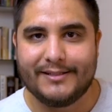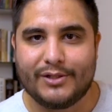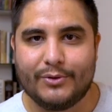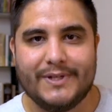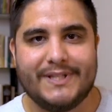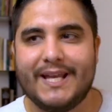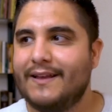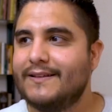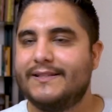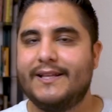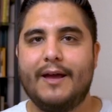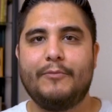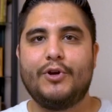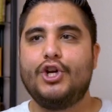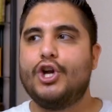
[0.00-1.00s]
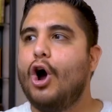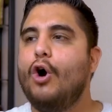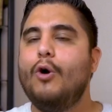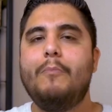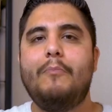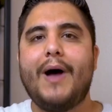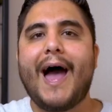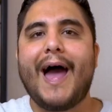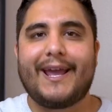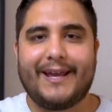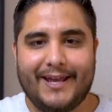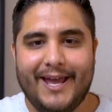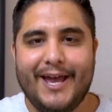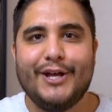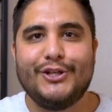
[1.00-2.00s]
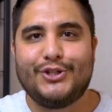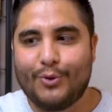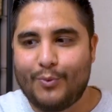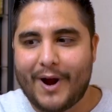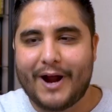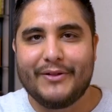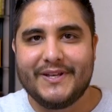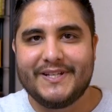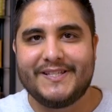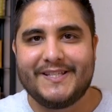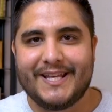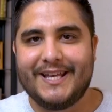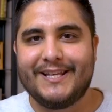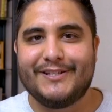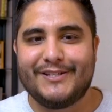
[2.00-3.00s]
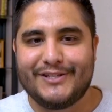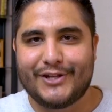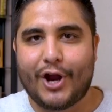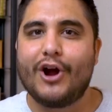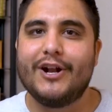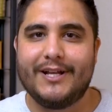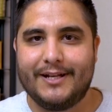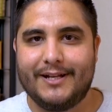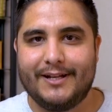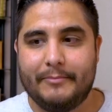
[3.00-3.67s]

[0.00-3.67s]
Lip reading: So he tells them, go back to where this thing started.